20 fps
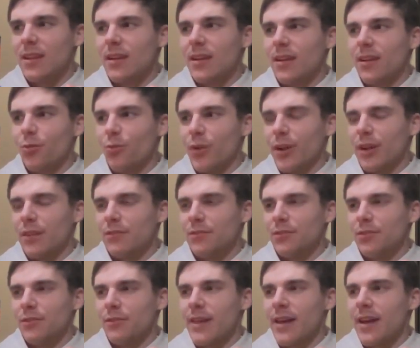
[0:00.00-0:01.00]
when I'll
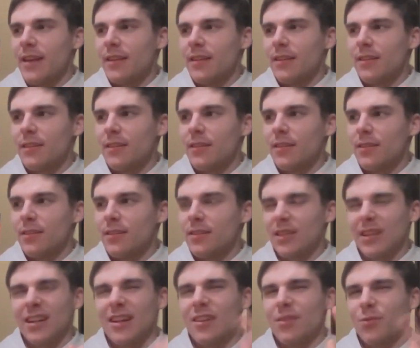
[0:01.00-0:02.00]
do that, because
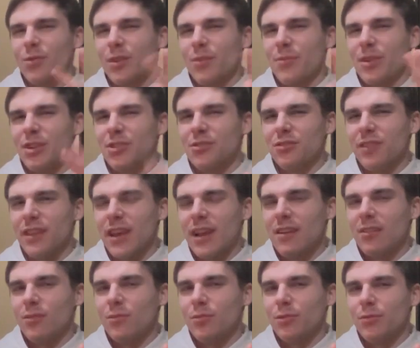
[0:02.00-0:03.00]
I kind of want to make sure the
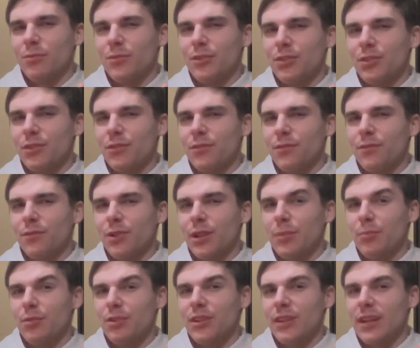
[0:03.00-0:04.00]
album is all
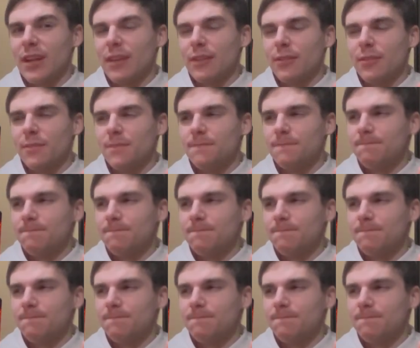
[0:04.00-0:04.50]
fully put together.